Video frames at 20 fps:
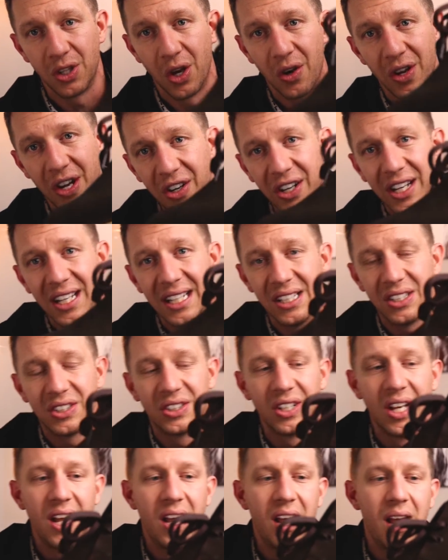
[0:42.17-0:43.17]
So here it
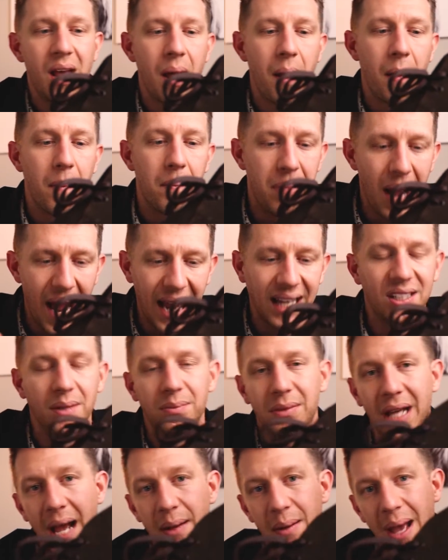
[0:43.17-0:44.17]
is, back
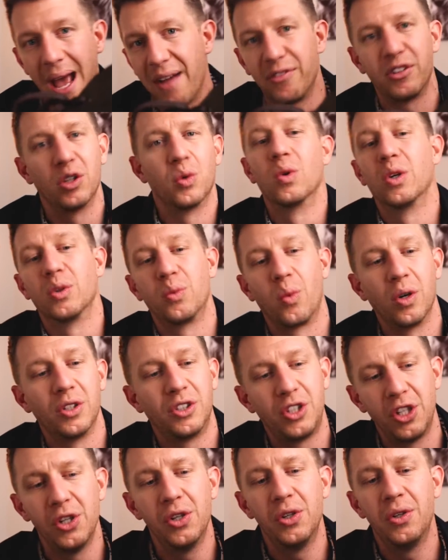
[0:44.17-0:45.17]
sometime after World War
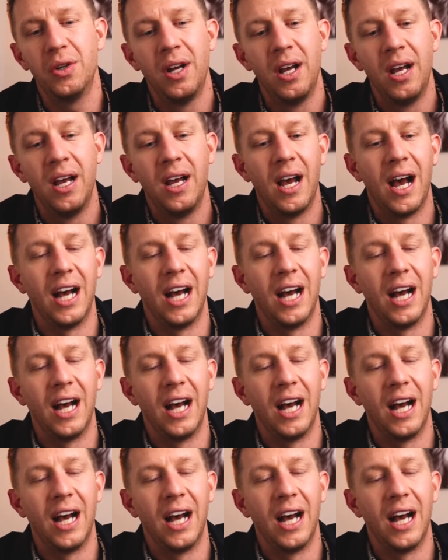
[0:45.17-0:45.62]
Two,